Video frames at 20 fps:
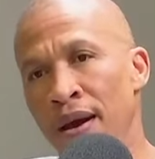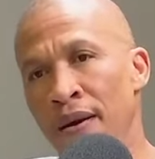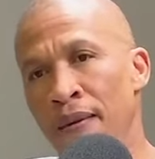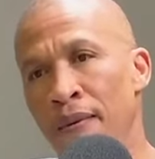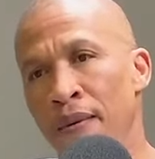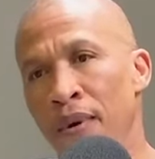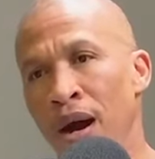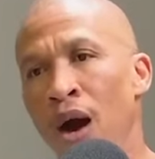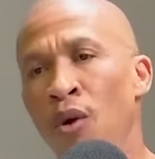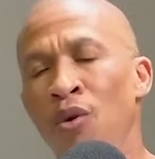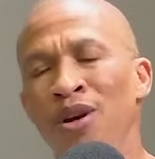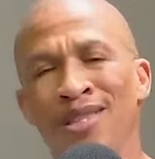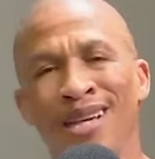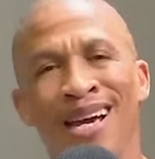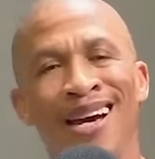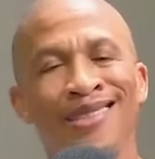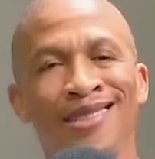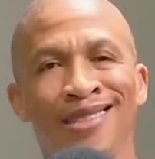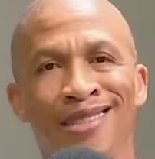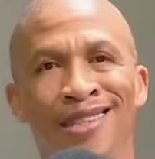how was
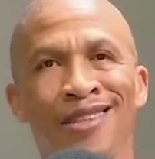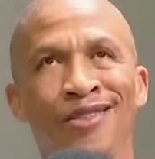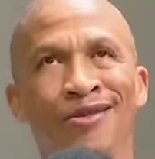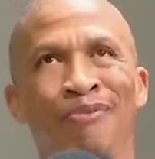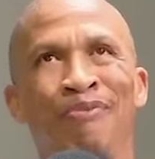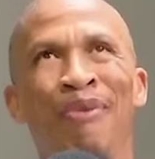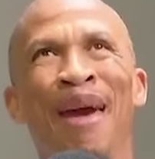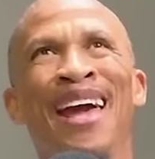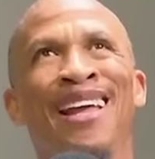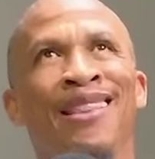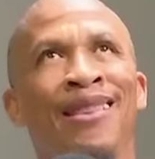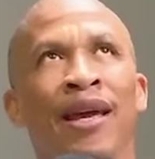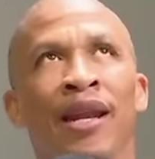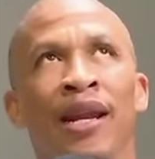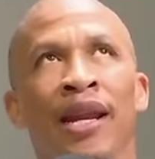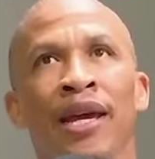Kaizer Chiefs back then?